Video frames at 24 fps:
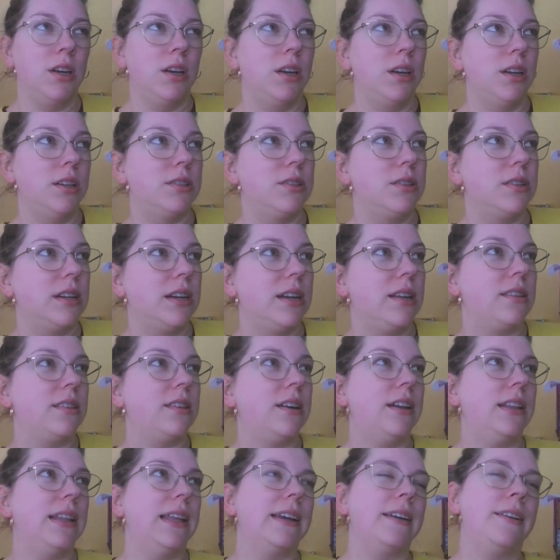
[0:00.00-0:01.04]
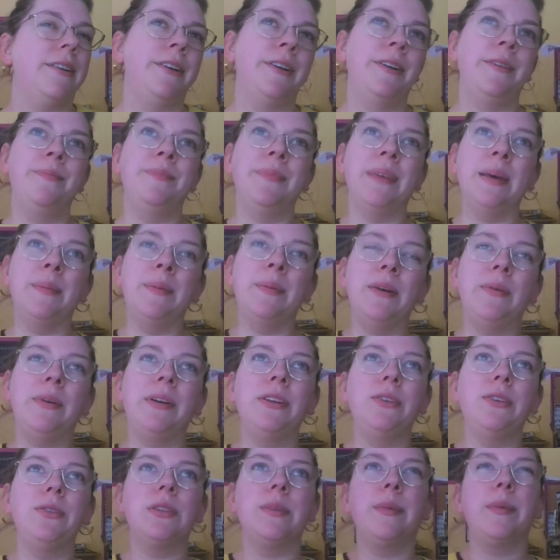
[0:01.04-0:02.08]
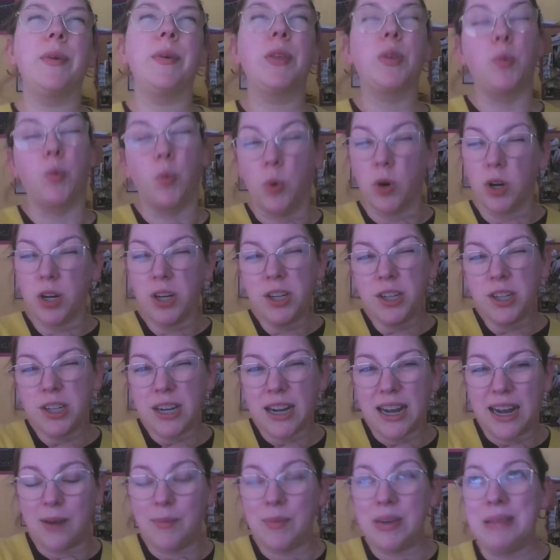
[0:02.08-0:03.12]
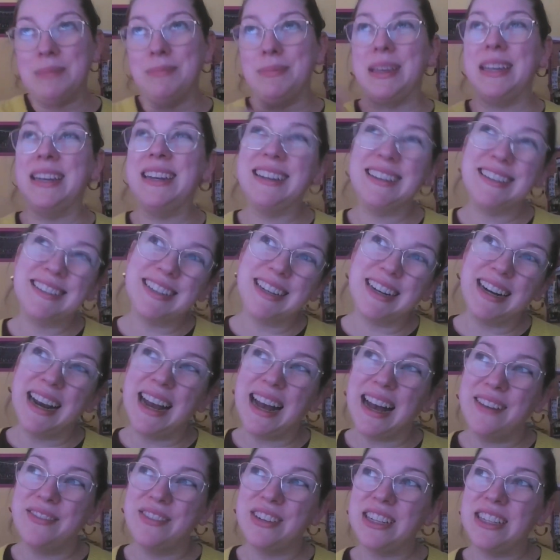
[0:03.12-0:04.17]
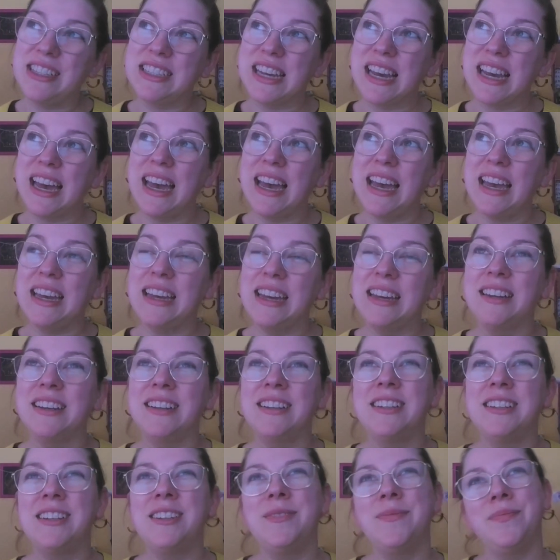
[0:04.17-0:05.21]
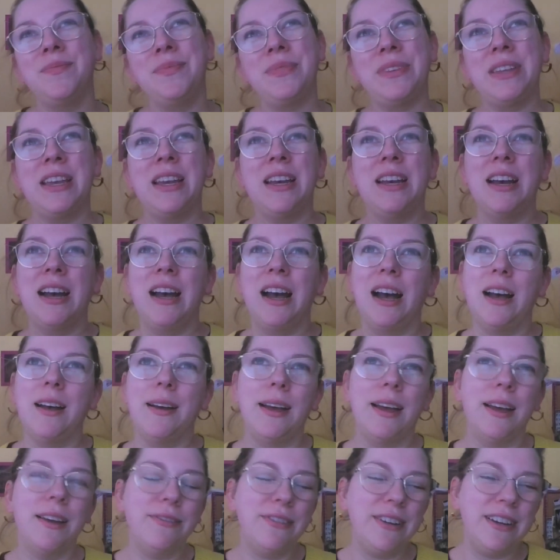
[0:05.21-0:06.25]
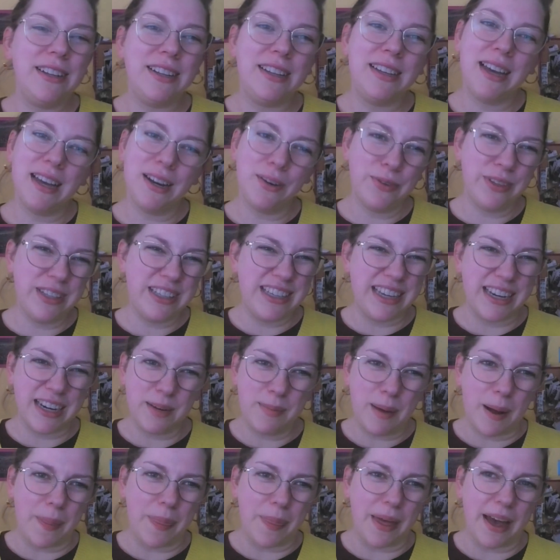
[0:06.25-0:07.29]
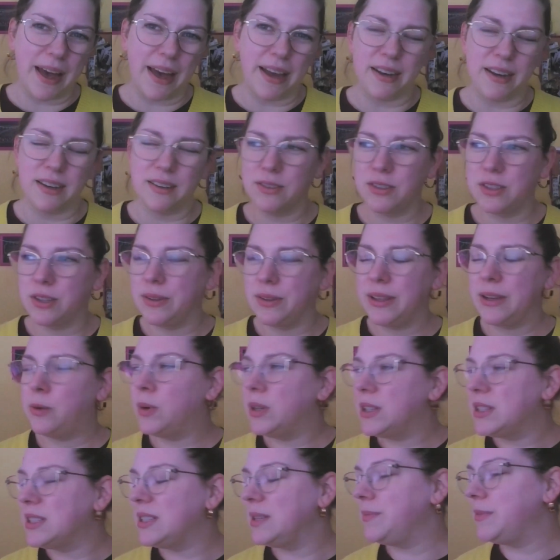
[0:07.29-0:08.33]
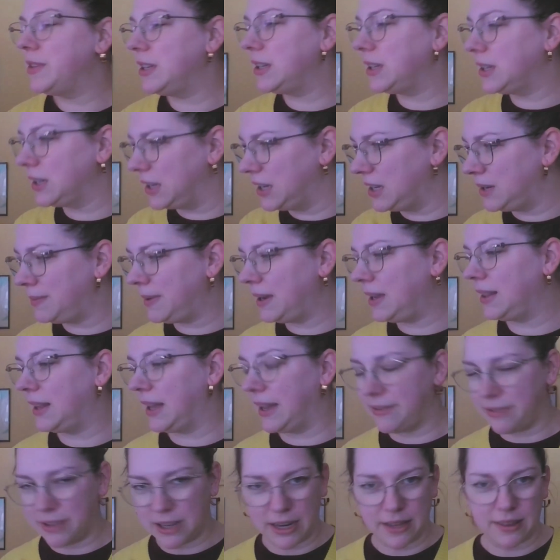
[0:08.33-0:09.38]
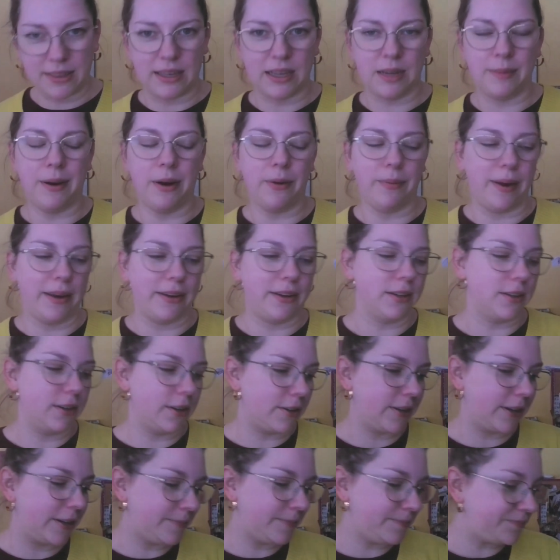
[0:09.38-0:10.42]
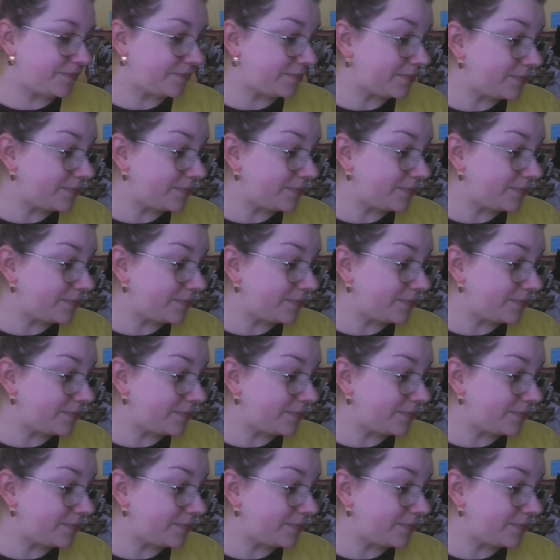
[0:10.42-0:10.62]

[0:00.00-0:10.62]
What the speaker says: And so then I thought like, maybe I want to do something with work. How many meetings did I have in a day? Frankly, I don't really care about that. So like, what's something in my life that I think about regularly?